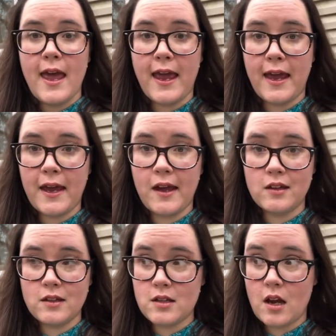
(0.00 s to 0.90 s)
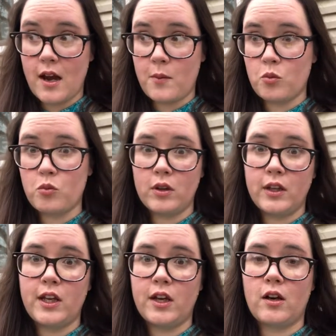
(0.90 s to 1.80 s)
and I'm really
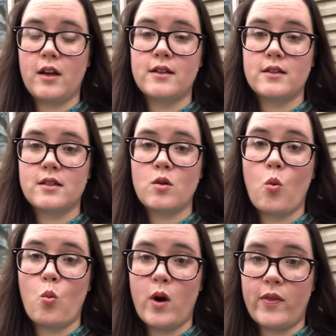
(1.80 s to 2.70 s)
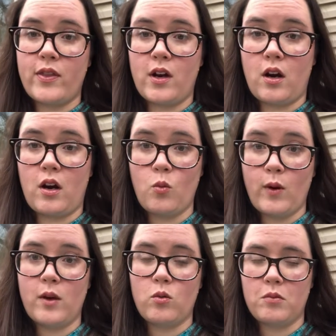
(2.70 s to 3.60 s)
curious what their
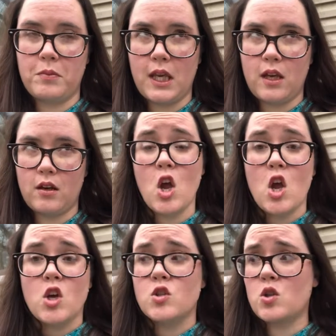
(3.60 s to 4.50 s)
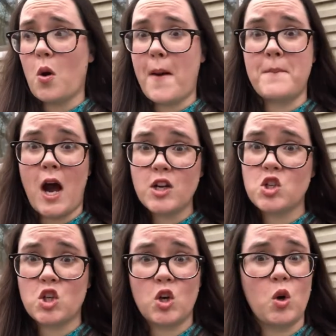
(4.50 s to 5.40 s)
weight will be. So I'm not
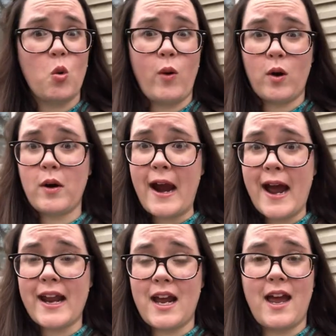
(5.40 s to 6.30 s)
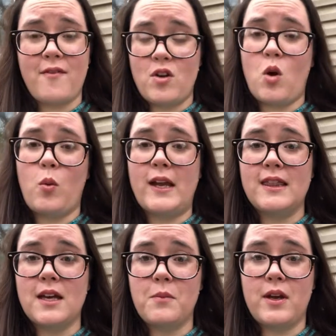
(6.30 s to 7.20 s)
sure where we're at. I have not weighed
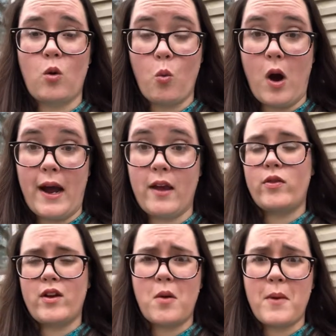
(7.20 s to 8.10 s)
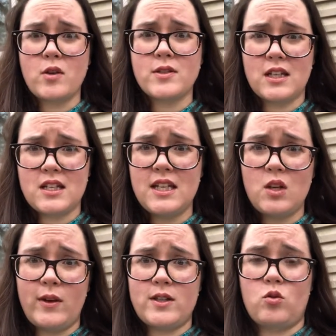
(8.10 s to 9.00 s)
them in a while. They're about 16
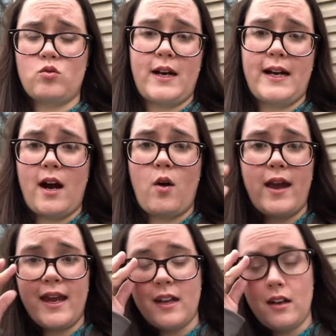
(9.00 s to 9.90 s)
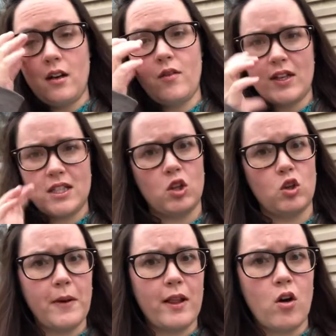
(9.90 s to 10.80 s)
weeks old right now, and that's a
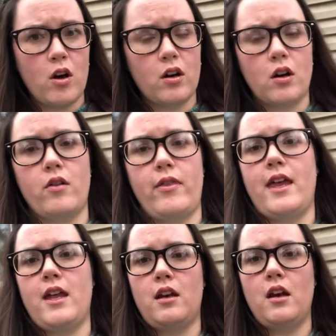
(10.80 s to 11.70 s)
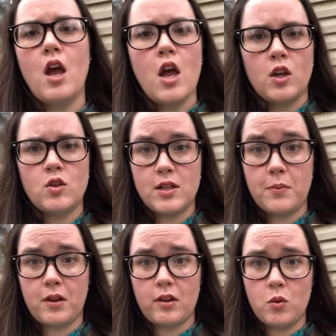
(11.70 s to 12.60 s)
little bit longer than you
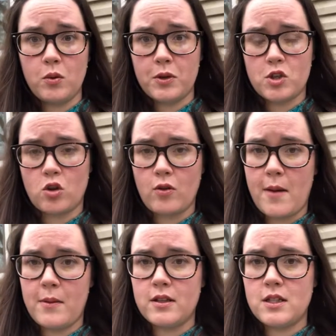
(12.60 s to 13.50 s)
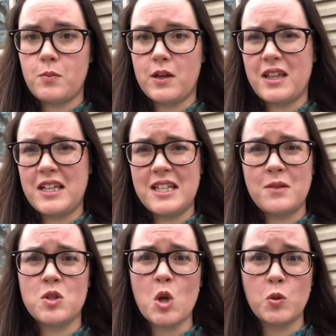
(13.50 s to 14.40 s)
typically would butcher rabbits, but they seem
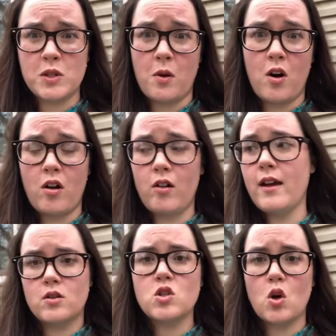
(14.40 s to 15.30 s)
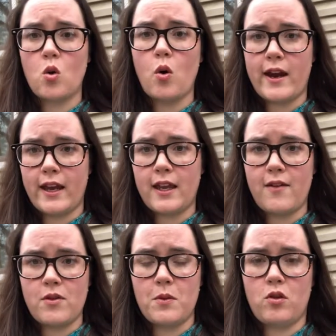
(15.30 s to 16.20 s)
so small, so I
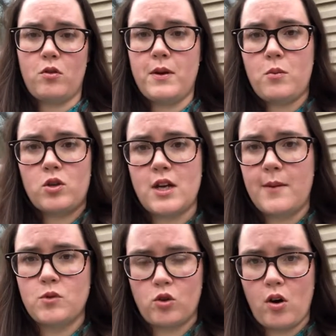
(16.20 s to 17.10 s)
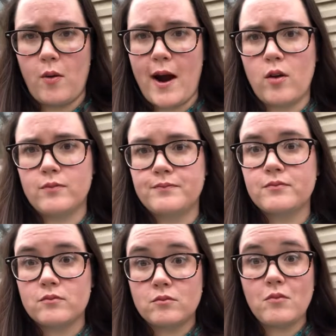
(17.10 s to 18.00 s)
gave them a little bit more time to grow out.
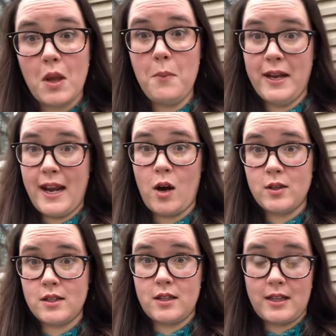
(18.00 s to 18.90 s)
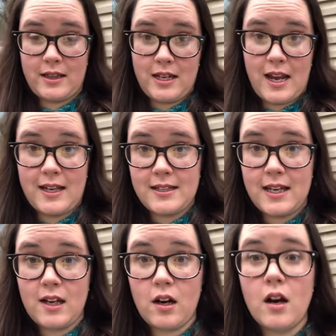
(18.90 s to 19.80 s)
But now the, the day is
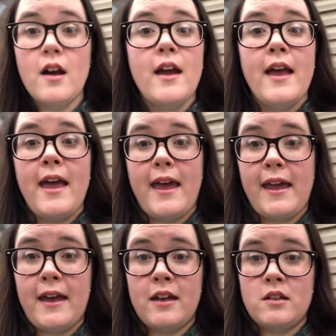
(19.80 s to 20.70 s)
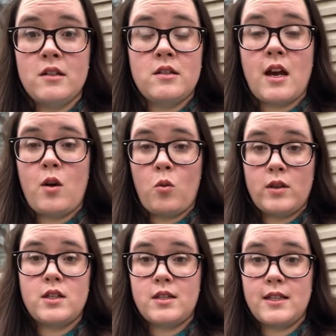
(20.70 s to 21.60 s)
here, and I
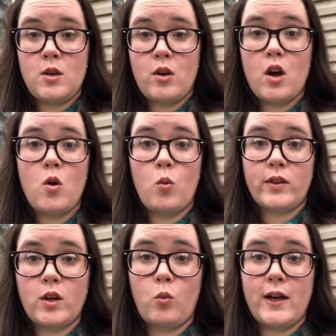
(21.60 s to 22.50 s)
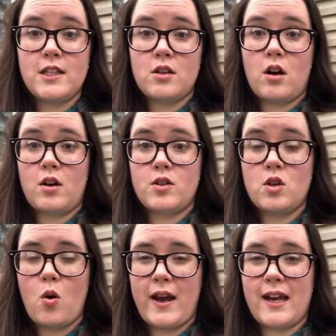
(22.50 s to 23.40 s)
want to see what weights are
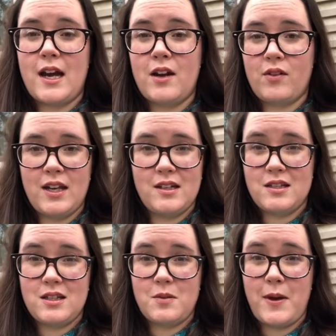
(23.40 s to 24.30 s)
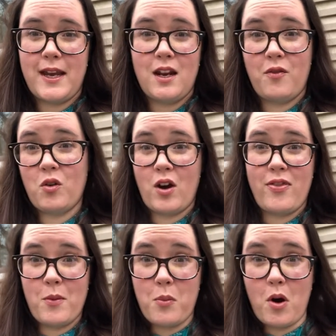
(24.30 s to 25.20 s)
so I kind of can anticipate if we're
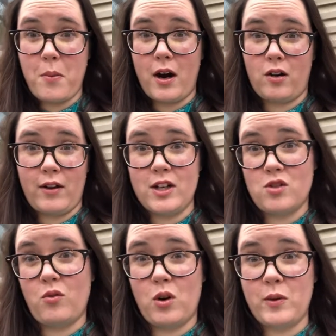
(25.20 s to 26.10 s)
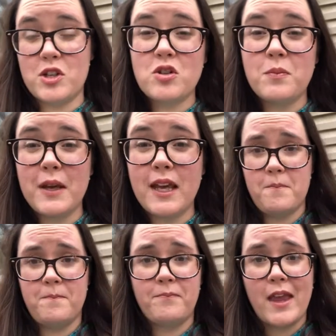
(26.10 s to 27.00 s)
in the ballpark range of where we should be,
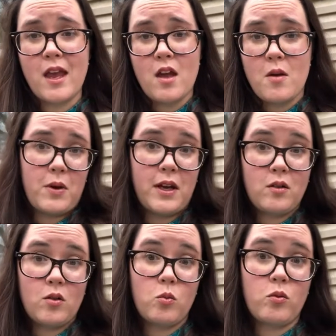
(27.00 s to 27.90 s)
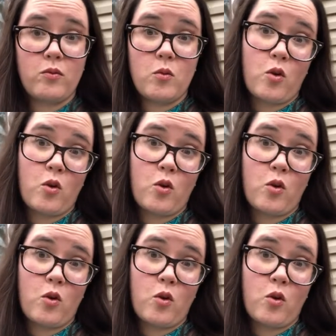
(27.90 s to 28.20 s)
but we'll